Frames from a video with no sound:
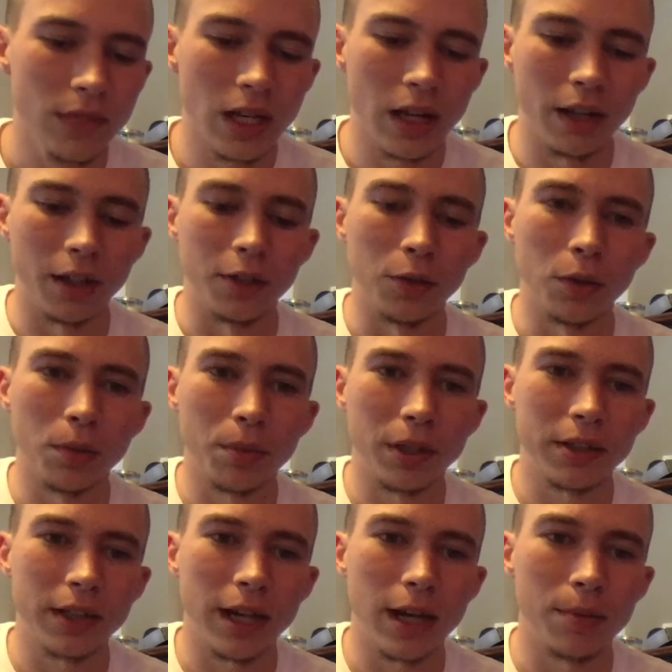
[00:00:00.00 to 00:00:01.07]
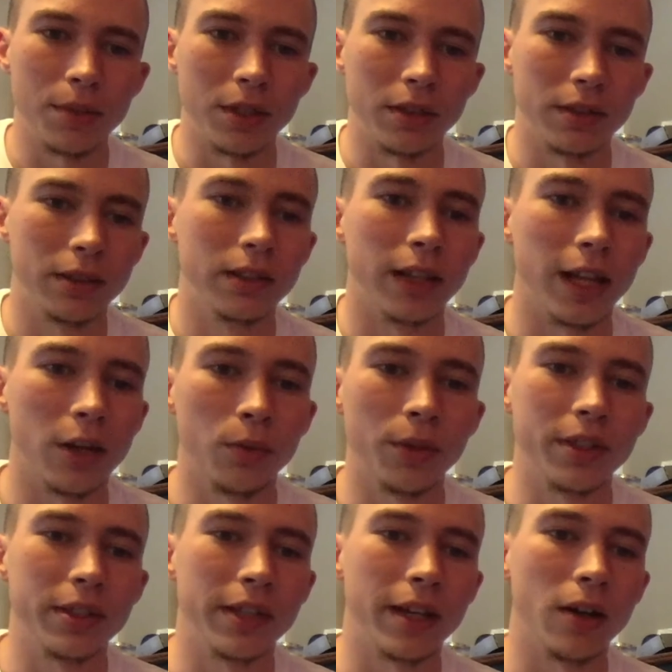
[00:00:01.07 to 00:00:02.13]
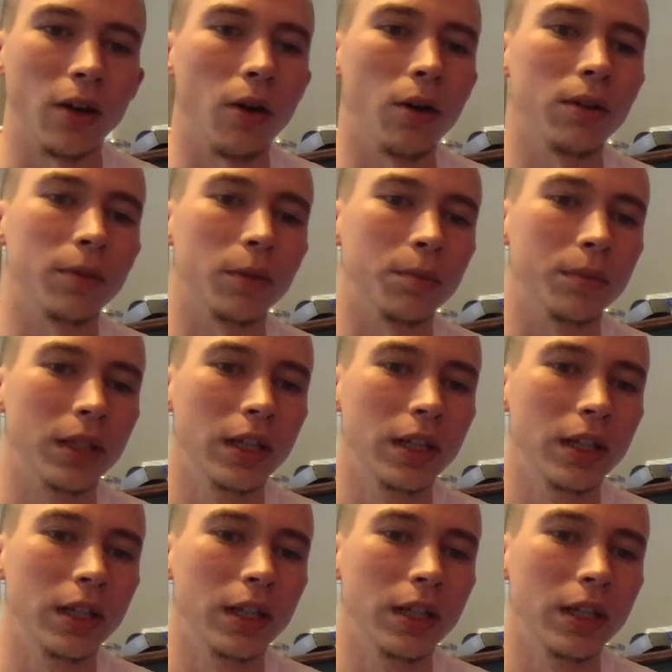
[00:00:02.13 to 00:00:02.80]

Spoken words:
and then you want to press options. That'll reset all of them.